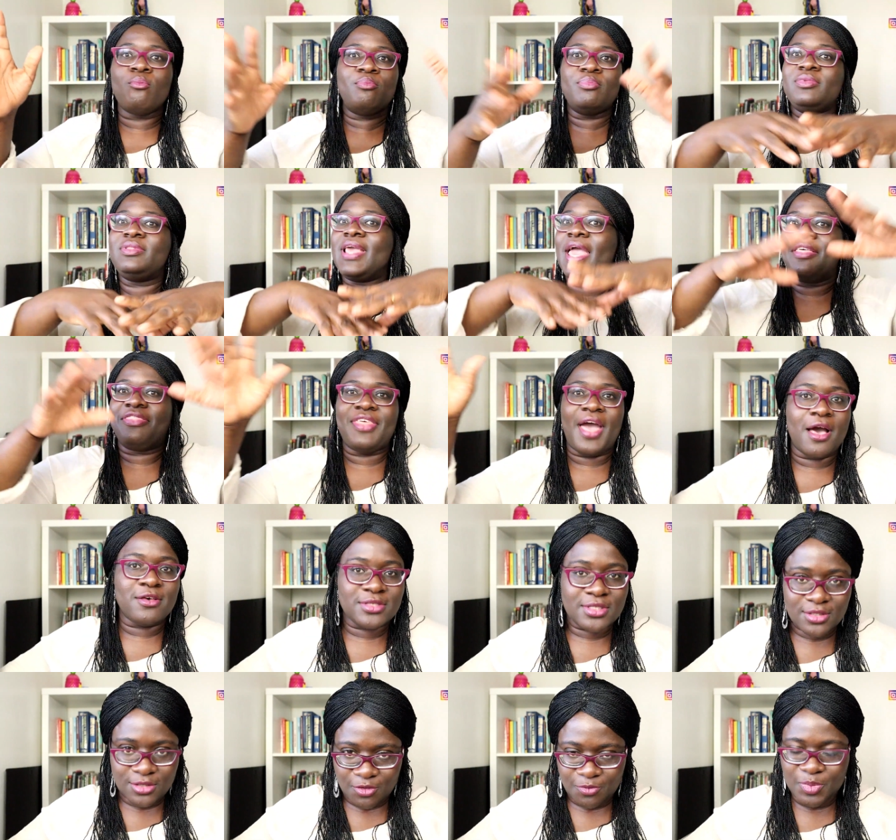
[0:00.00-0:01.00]
there are
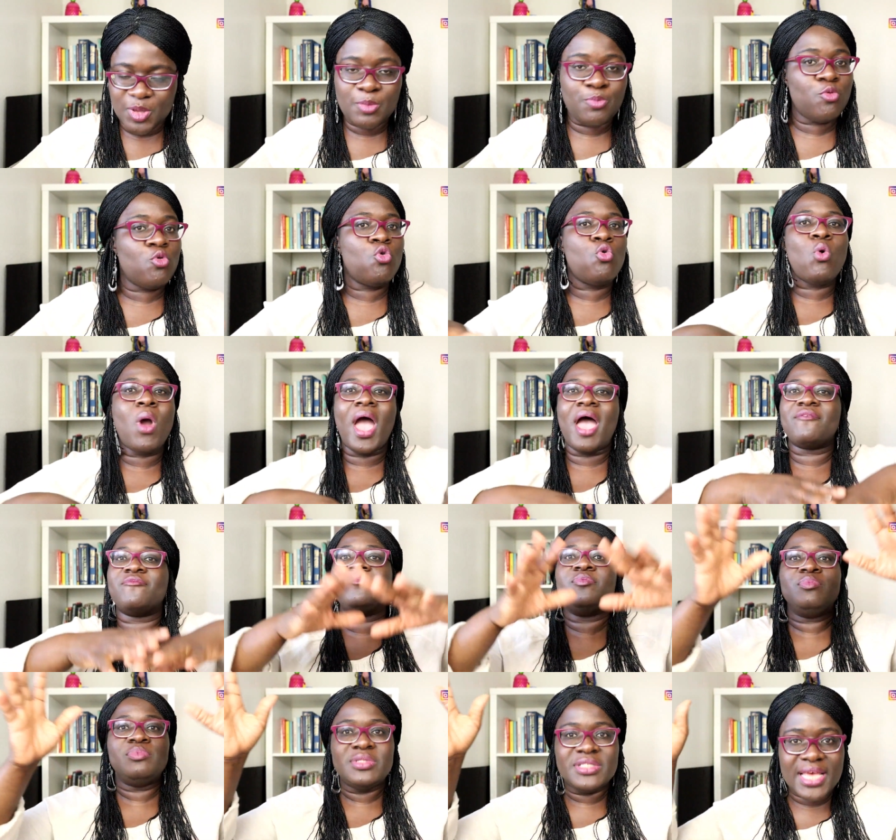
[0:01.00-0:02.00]
thousands of people who have
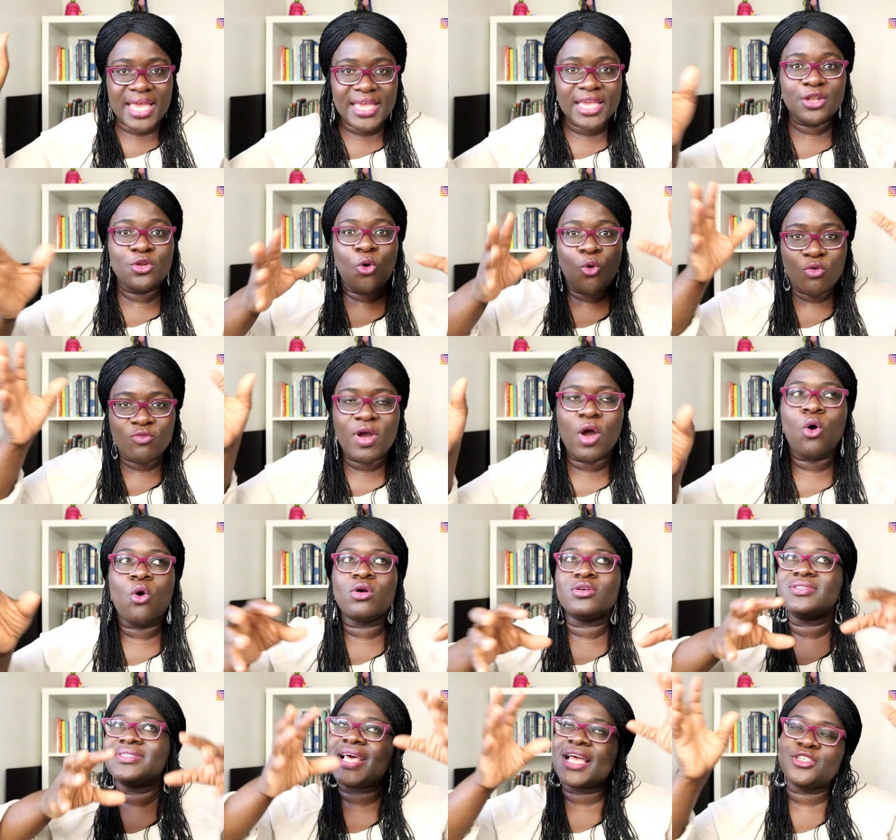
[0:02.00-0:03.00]
taken over
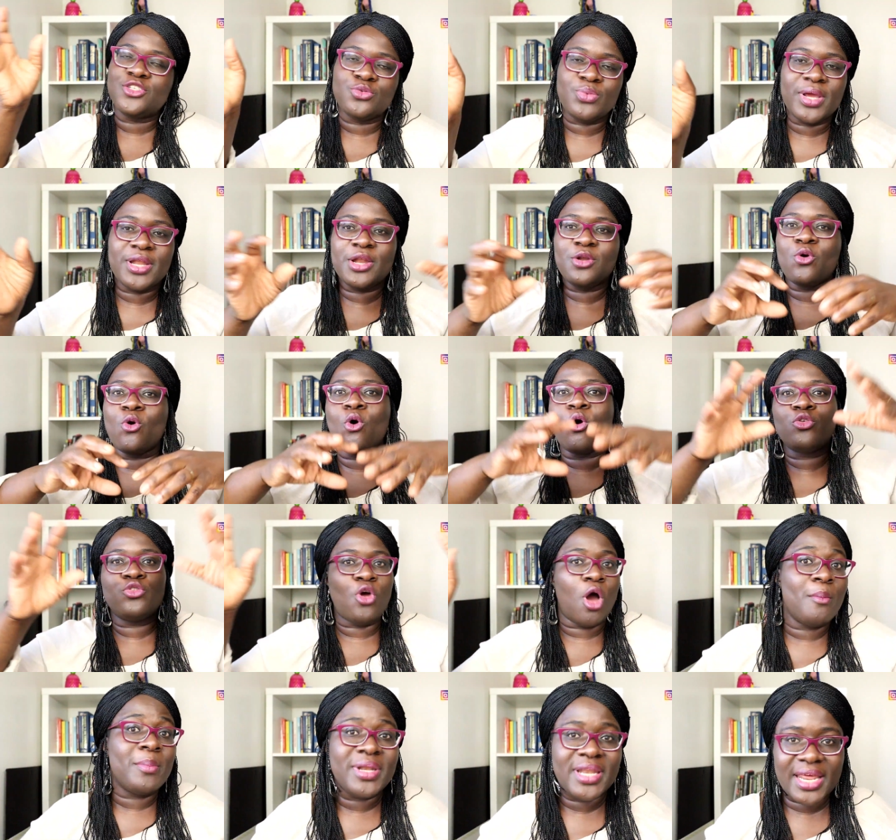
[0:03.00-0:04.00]
or saturated or
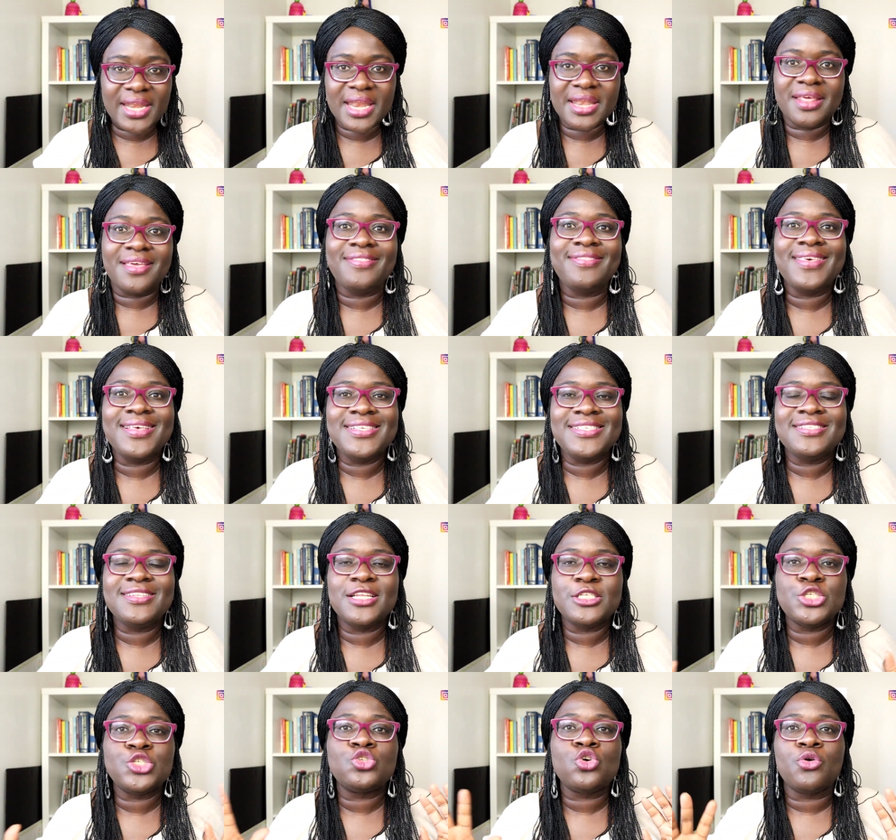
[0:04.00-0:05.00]
dominated in these
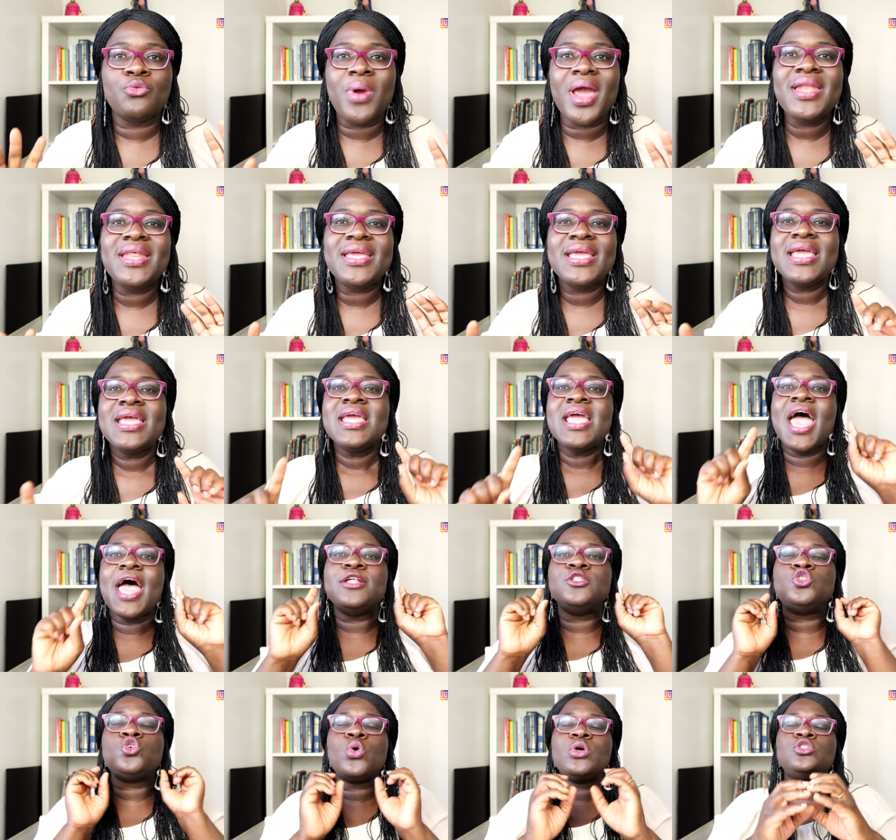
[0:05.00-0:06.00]
niches already.
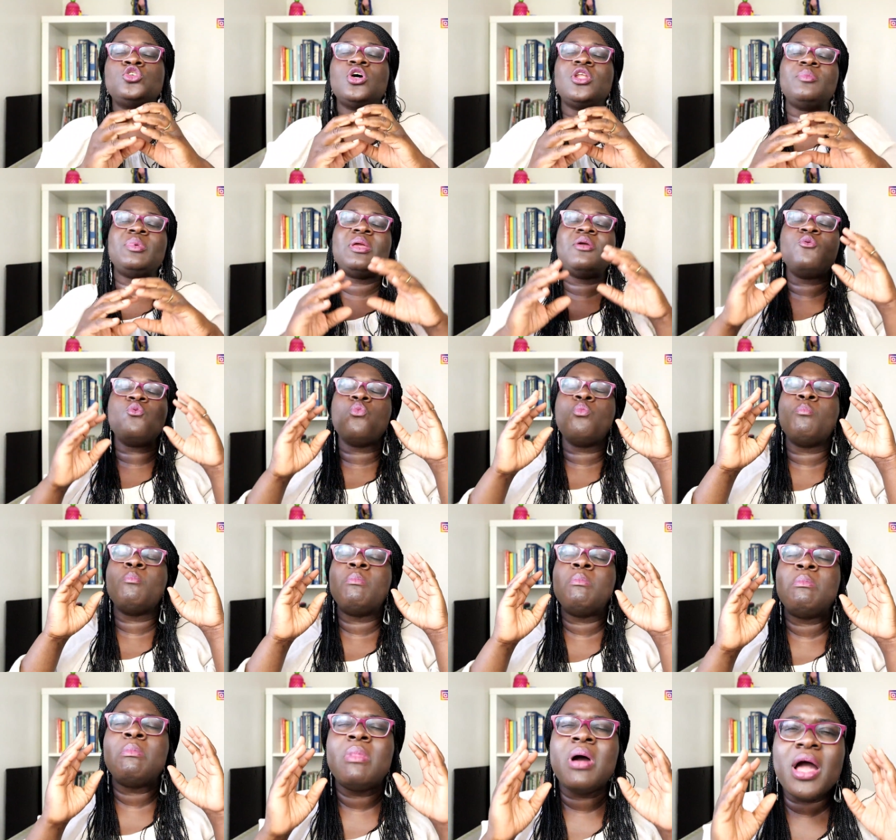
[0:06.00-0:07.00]
And so it's going to be
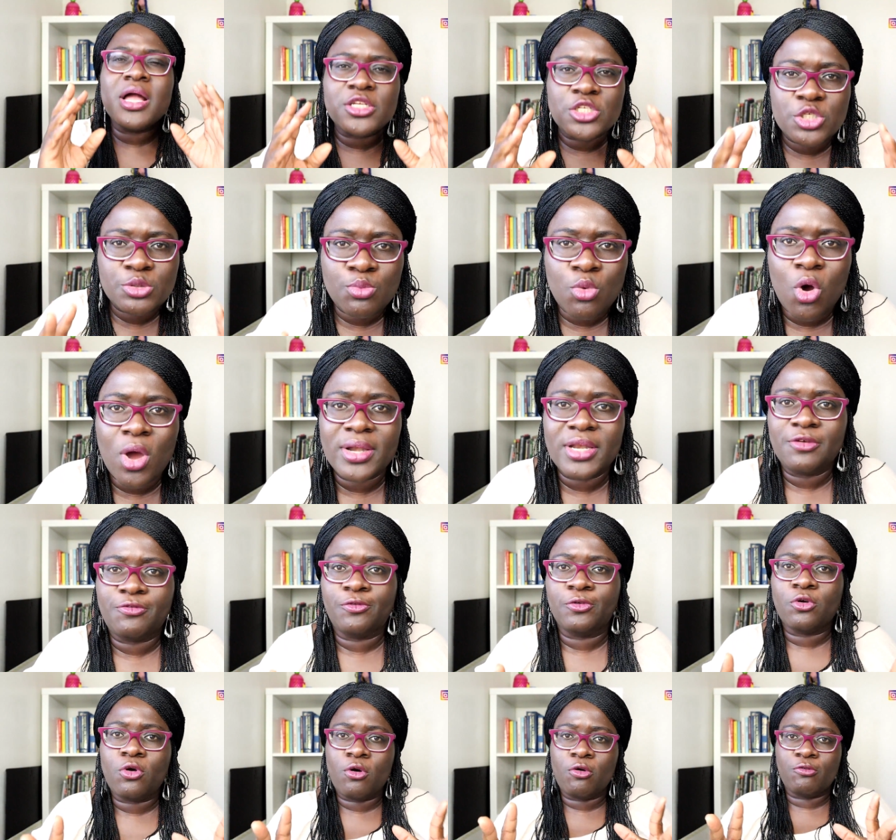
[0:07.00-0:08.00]
much more
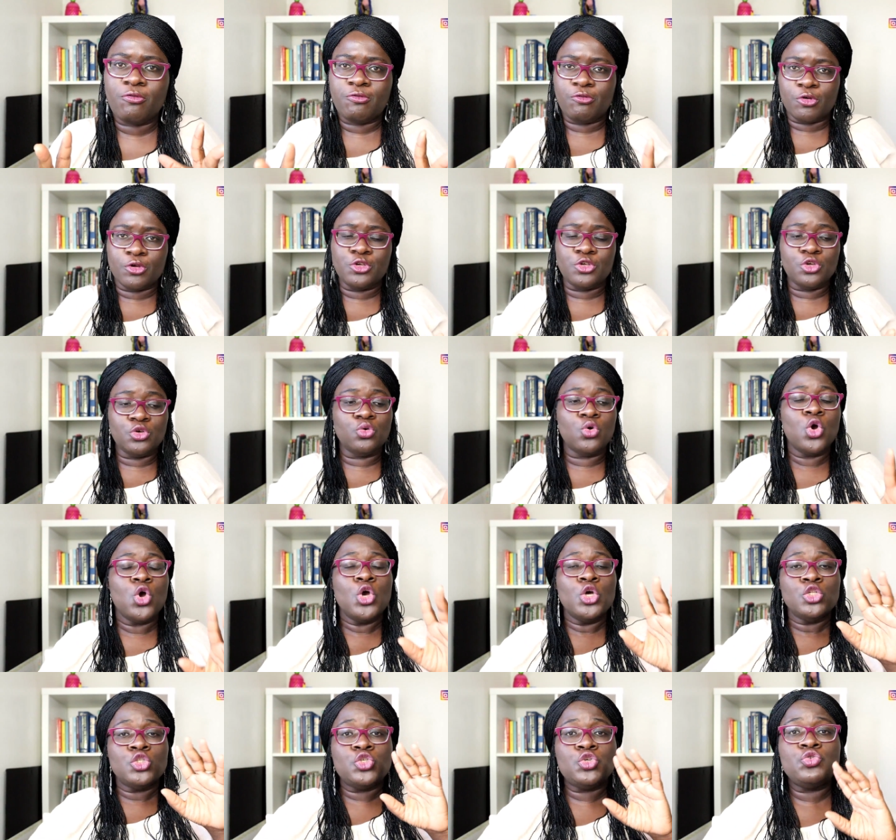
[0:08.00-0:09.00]
difficult for you
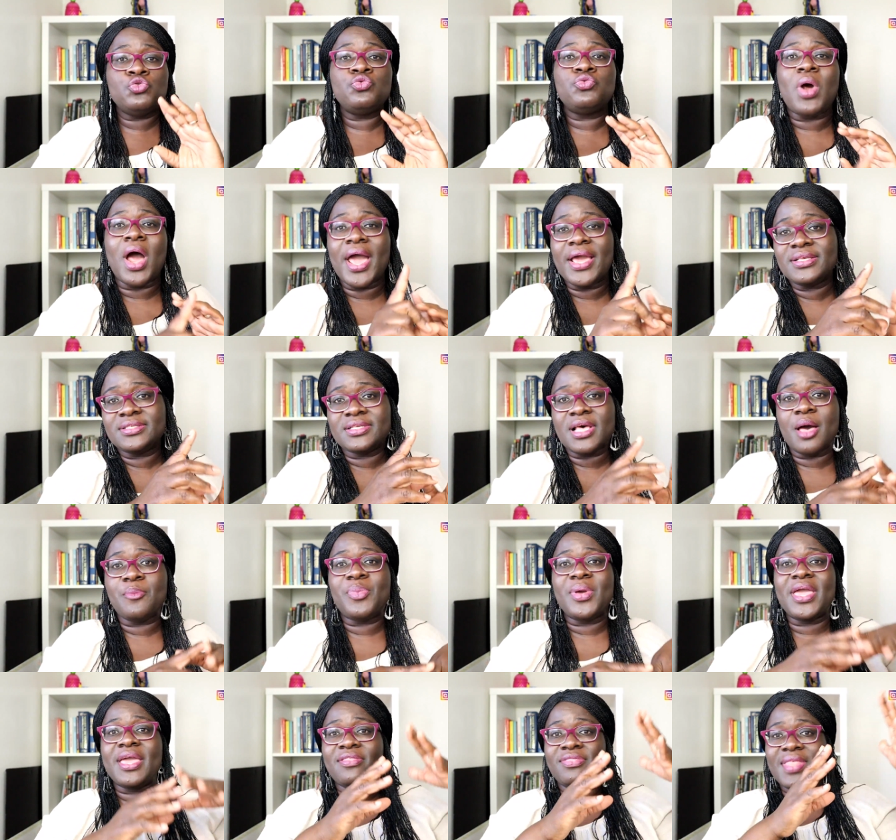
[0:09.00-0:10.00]
to rise
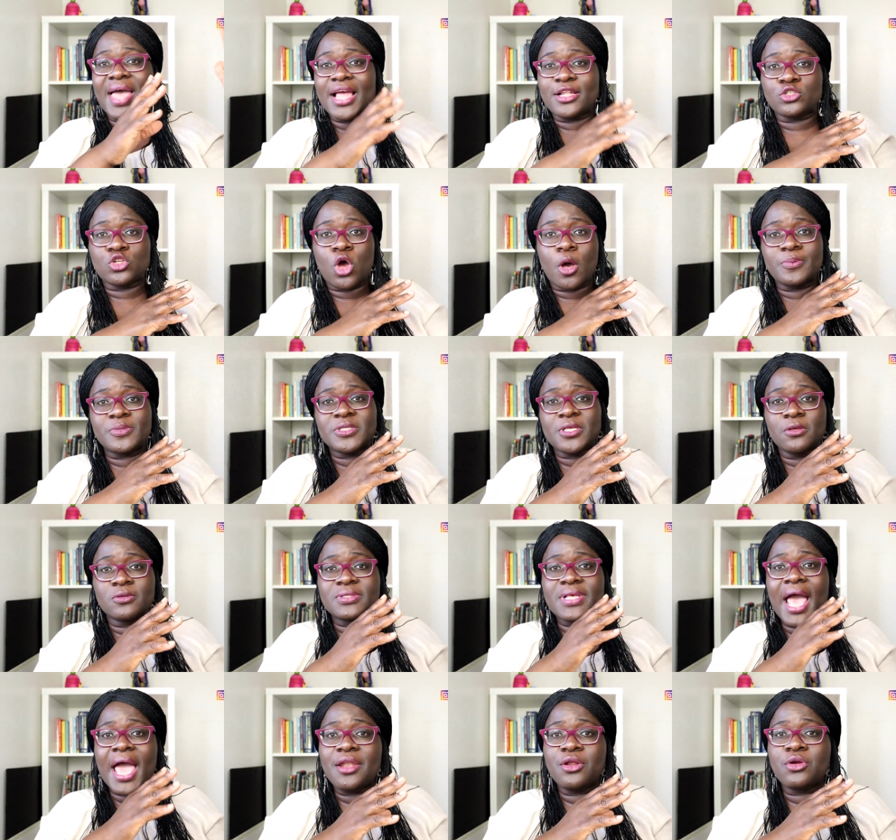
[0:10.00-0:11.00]
up in that top
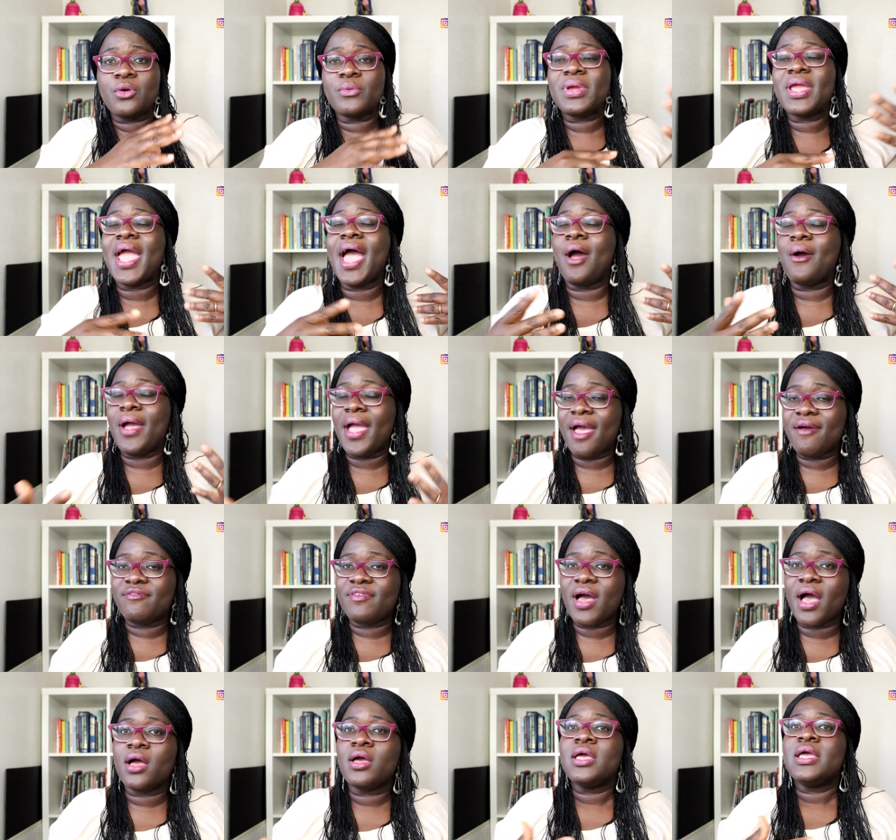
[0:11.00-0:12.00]
skills category.
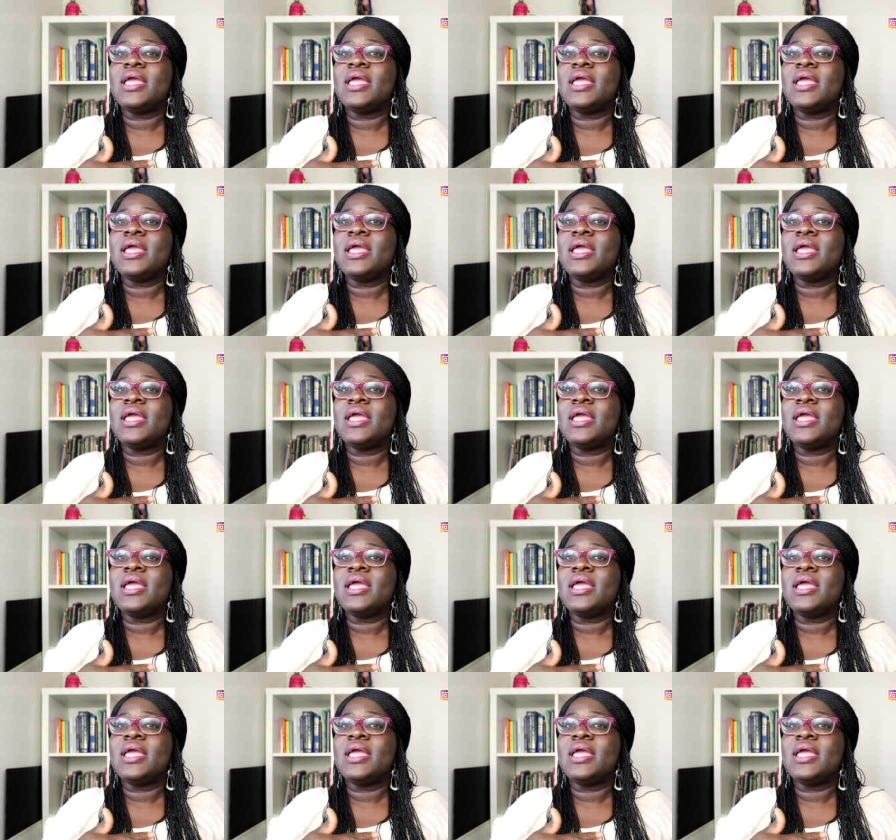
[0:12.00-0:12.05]
However,